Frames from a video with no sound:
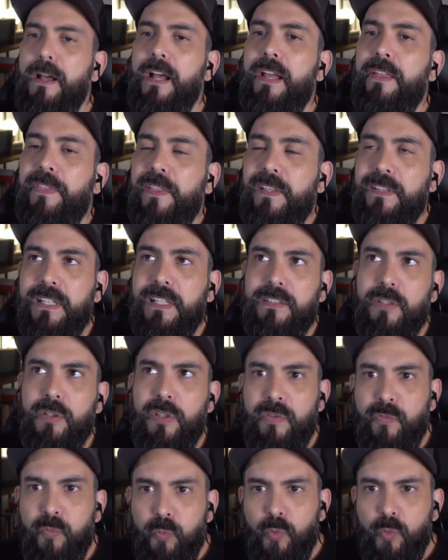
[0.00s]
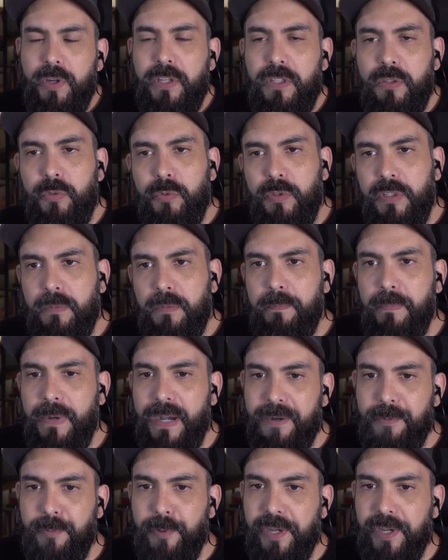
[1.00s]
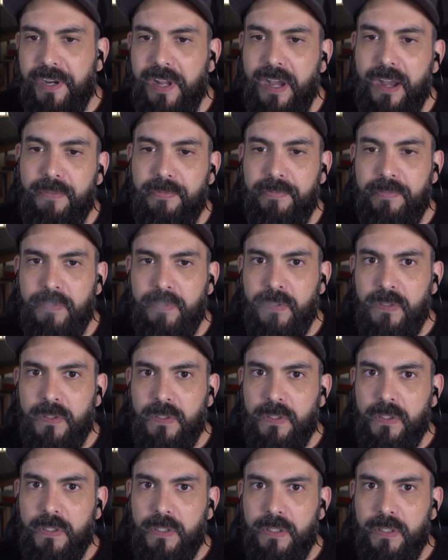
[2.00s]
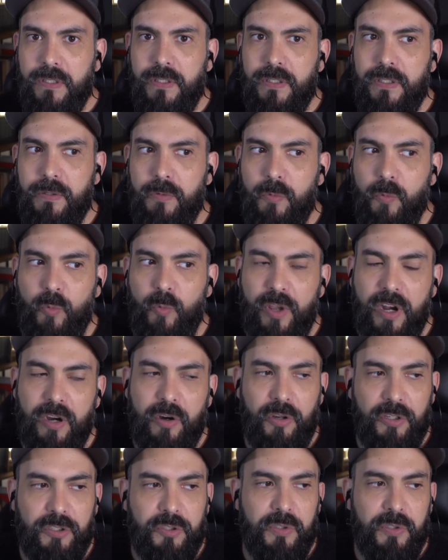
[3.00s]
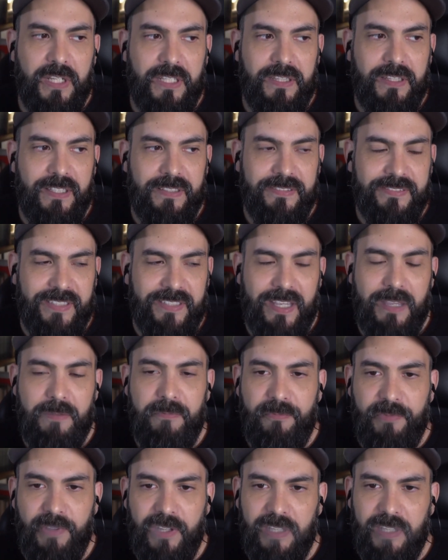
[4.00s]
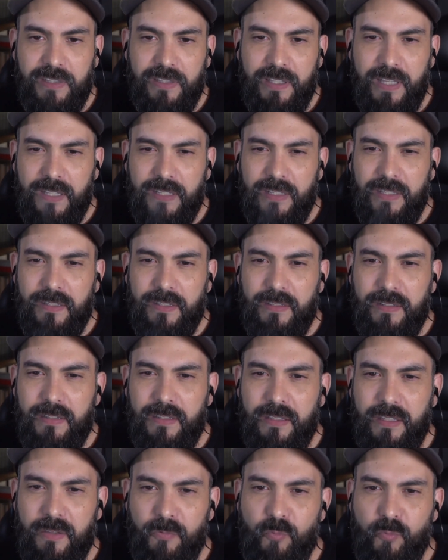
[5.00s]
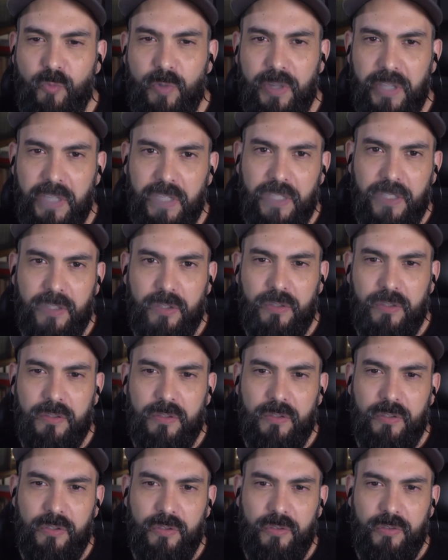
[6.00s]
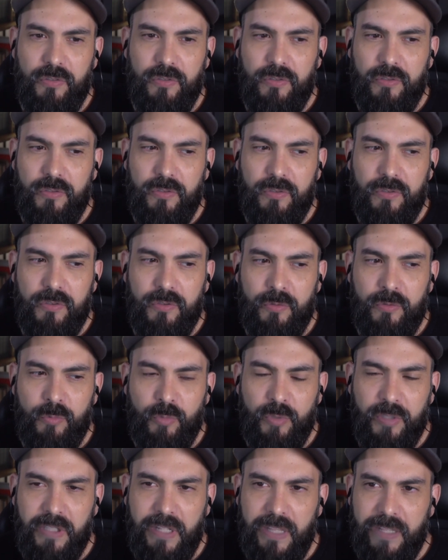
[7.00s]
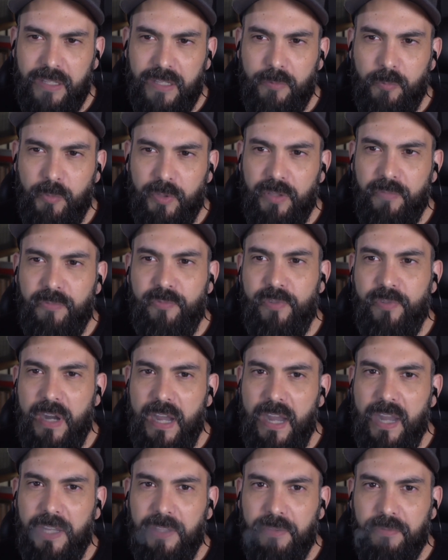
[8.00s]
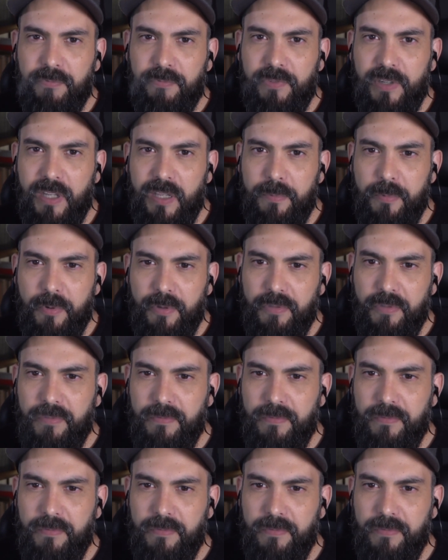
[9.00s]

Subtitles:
I think that if we do it buttery enough, we are going to get the same feeling than if we do it like with the fried flavor.